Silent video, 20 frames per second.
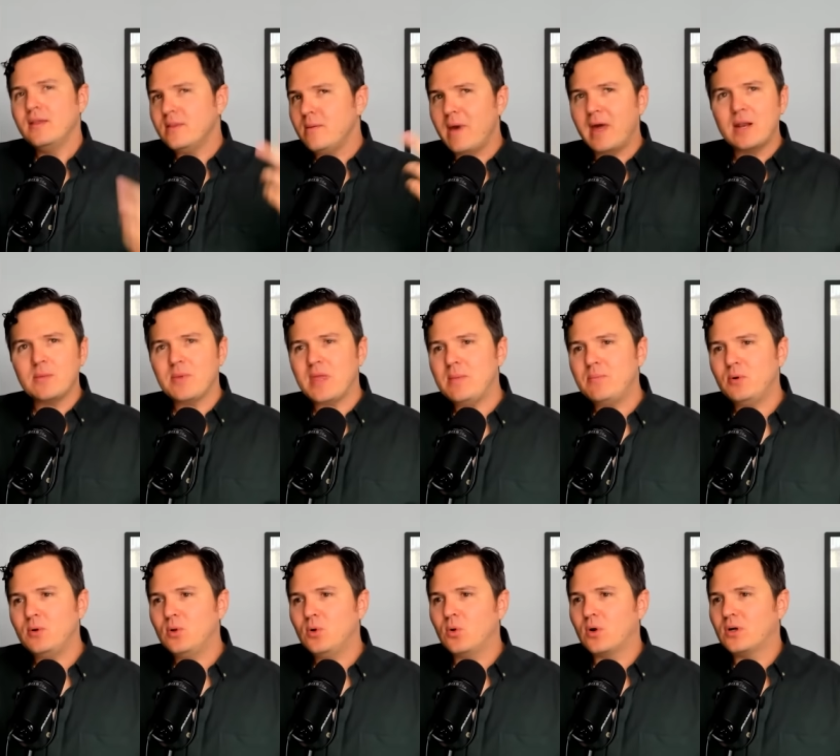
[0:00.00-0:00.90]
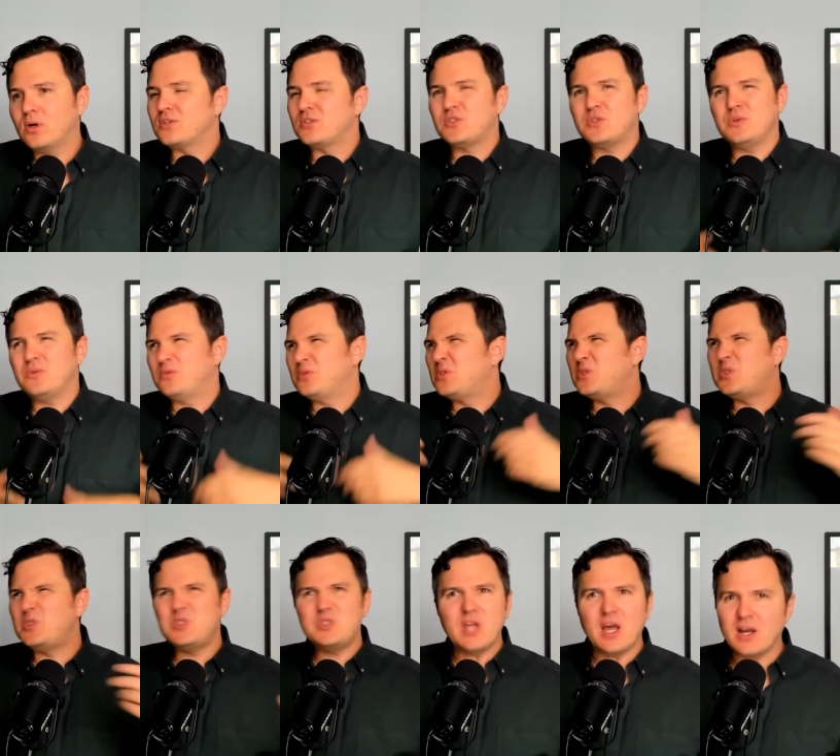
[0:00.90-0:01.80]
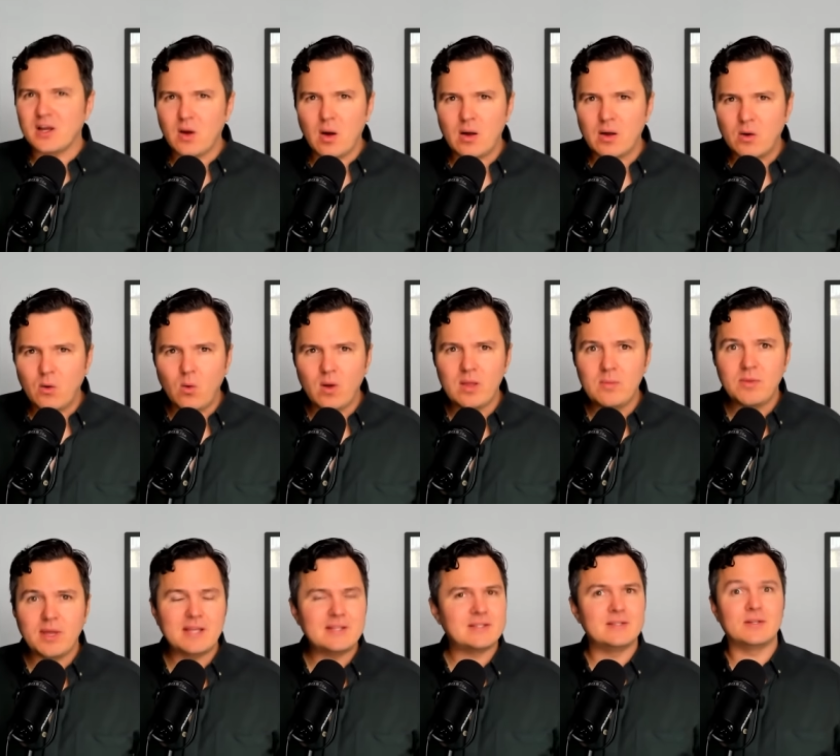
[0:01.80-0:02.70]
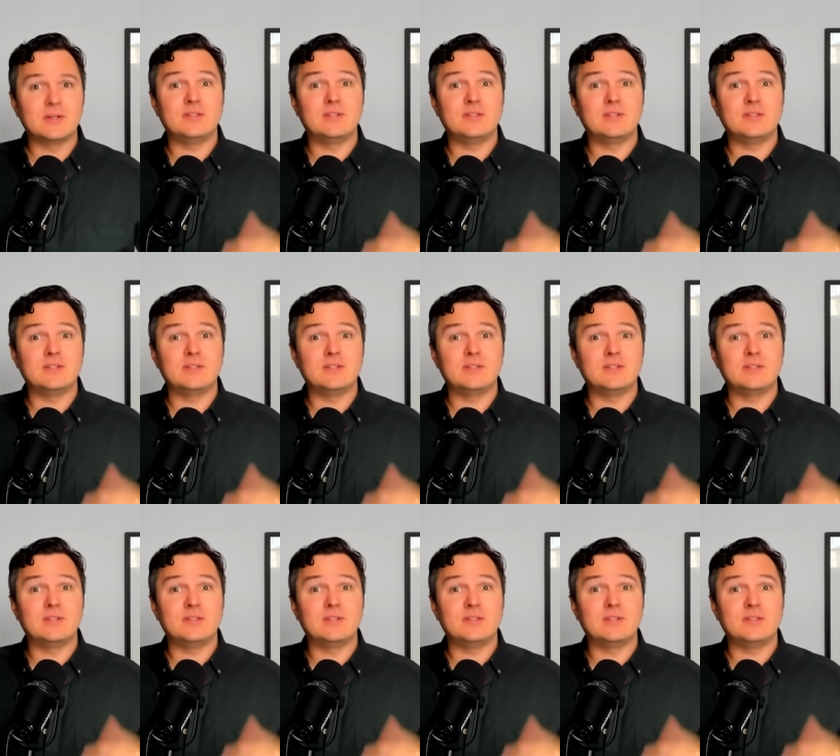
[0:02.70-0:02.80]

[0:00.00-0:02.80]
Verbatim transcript: The amount of people who are just stuck on Coinbase and